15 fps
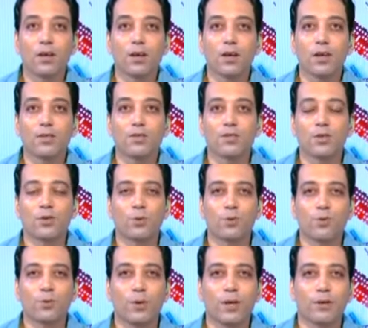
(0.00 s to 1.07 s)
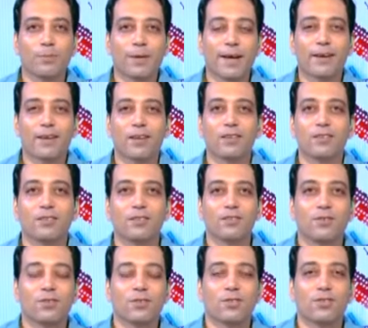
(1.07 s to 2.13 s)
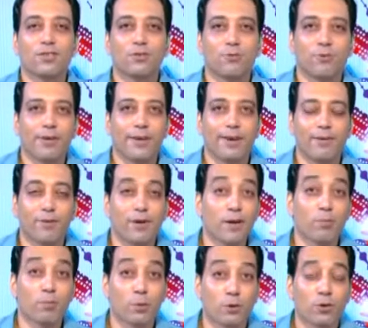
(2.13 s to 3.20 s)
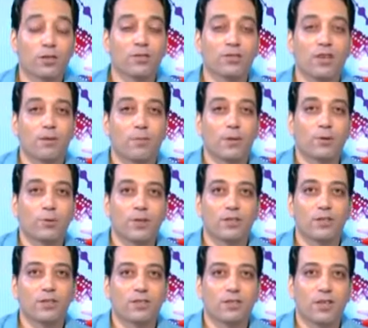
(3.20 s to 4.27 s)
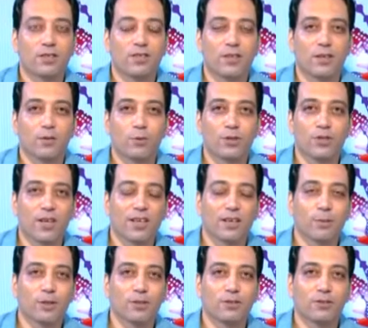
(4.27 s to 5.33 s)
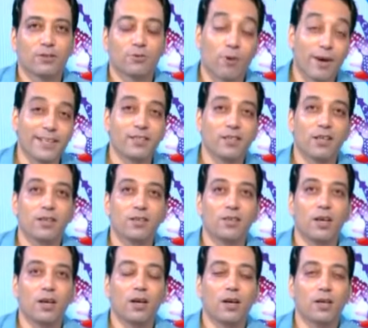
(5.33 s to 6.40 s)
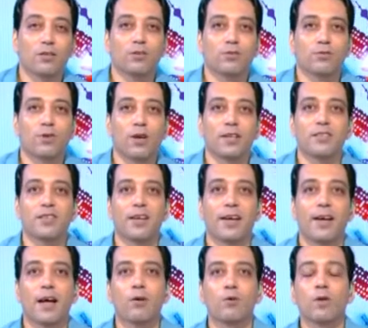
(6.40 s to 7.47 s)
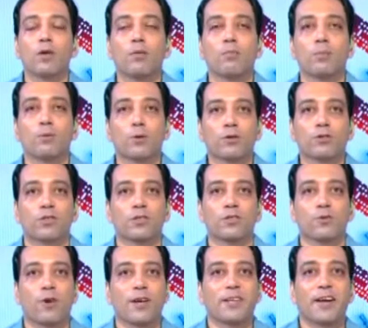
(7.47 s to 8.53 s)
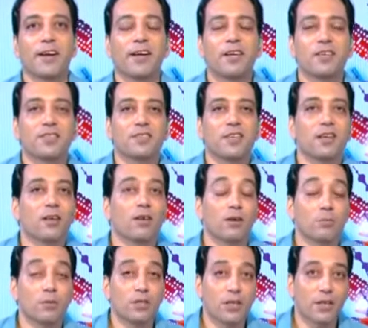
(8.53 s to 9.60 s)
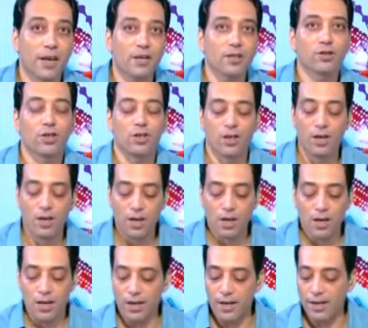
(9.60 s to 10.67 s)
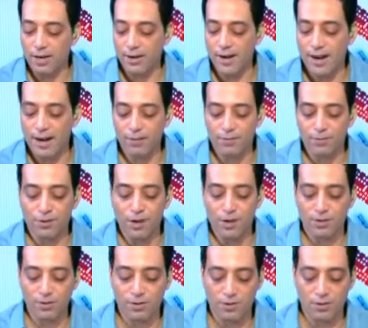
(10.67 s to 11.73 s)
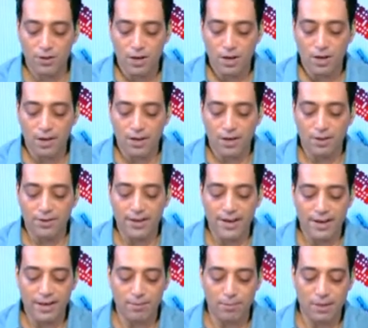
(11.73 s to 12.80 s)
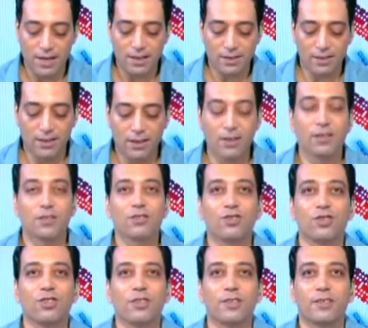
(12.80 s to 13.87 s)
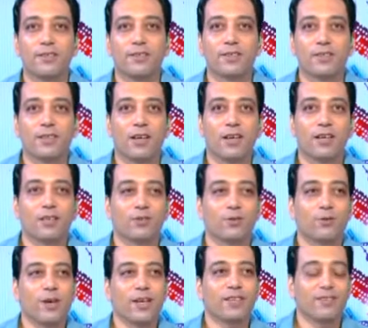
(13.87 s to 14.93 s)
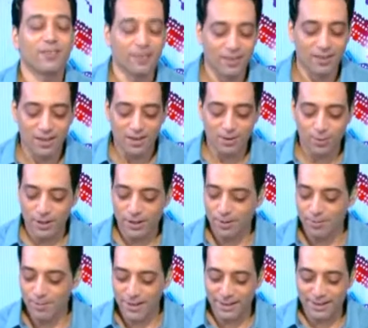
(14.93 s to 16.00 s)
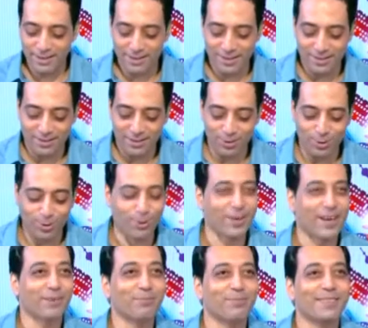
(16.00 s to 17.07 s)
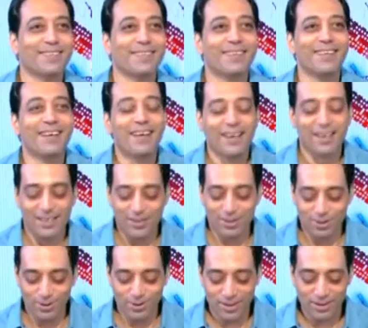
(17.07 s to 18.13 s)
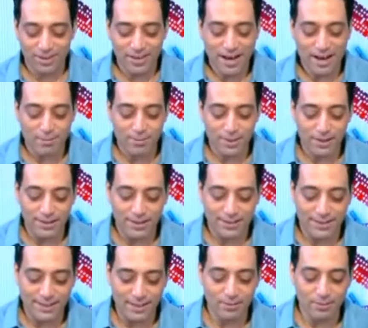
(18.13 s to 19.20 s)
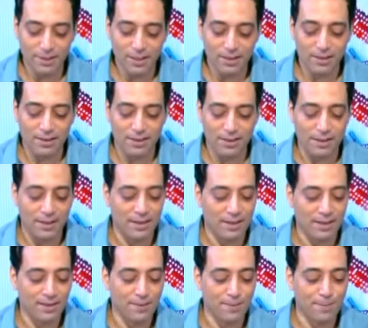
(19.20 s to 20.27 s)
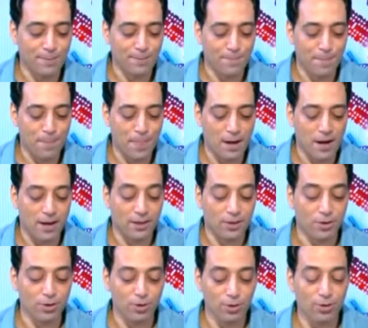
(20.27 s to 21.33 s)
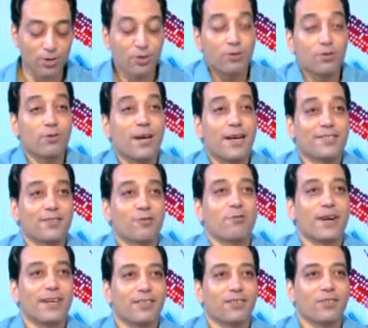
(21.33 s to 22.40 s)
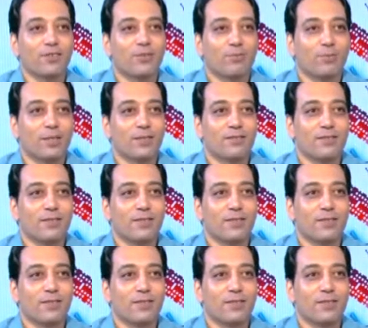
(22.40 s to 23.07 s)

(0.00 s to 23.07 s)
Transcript: So we are back, and this is really a very important topic we're discussing. We're talking about writing, the art of writing, how important writing is in communication. And I have Dr. Riham Adly. She is a writer. Welcome back, Dr. Riham. So, Dr. Riham, tell me, I introduced you as a writer, but